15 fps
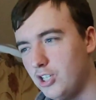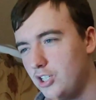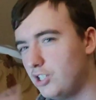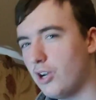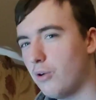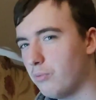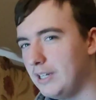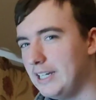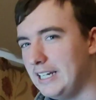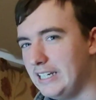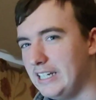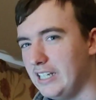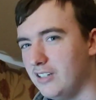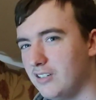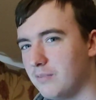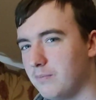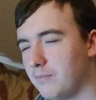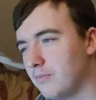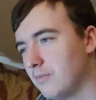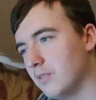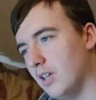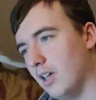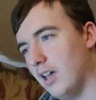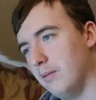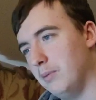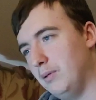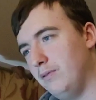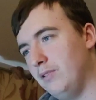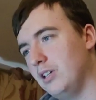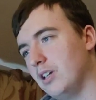you don't really need,
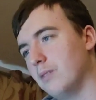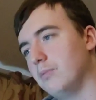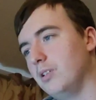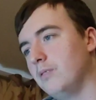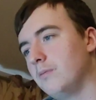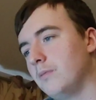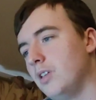if you get me.